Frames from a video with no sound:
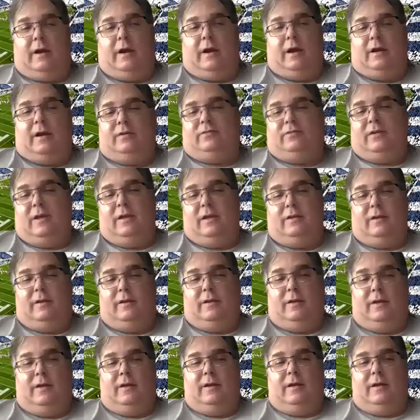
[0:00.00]
got to say that,
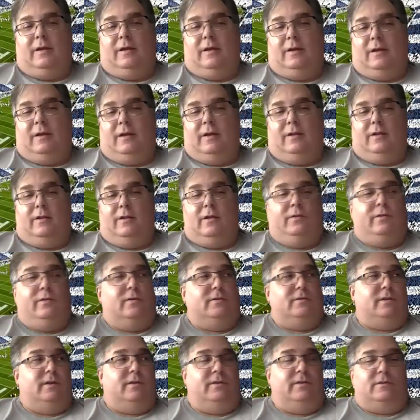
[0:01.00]
and, and, and
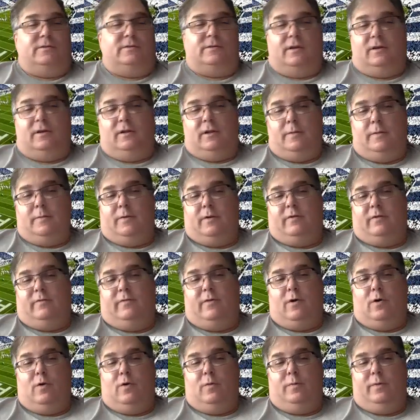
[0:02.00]
there's, a, there's a glimmer of
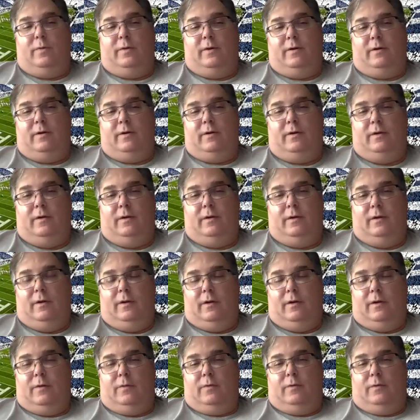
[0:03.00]
hope here
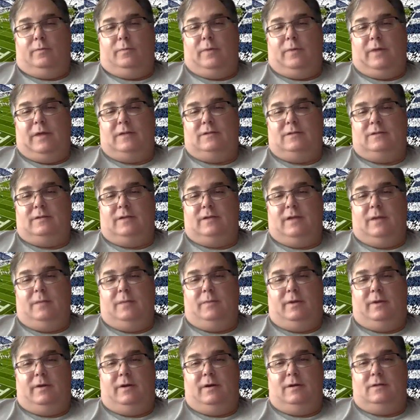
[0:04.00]
with Penn State
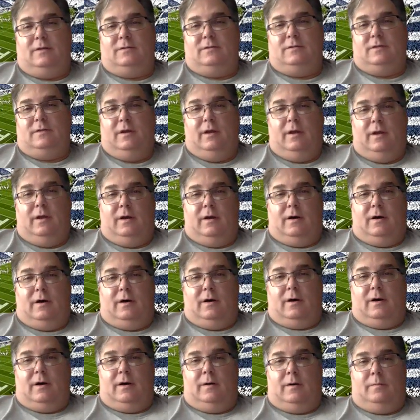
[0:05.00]
because,
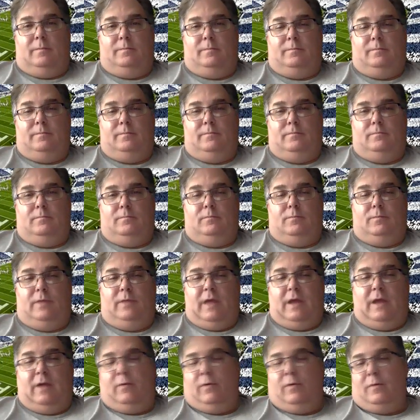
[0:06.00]
um,
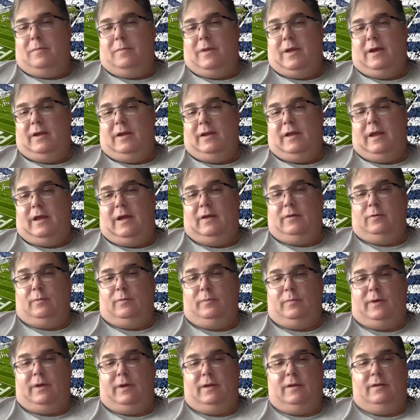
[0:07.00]
yeah, we were manhandled,
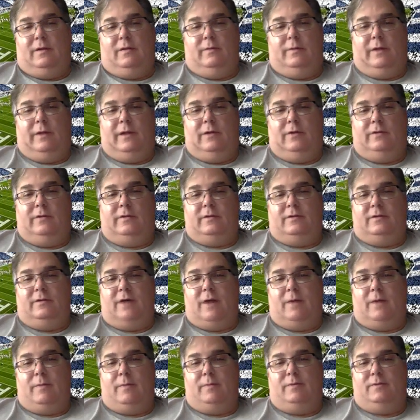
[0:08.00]
but when I looked at
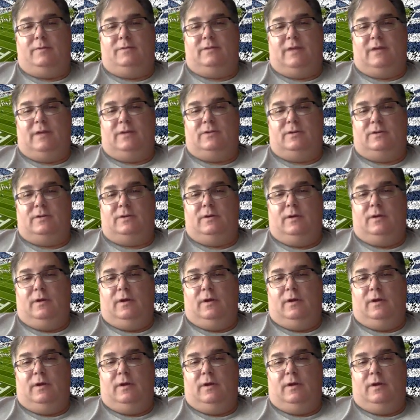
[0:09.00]
time of possession,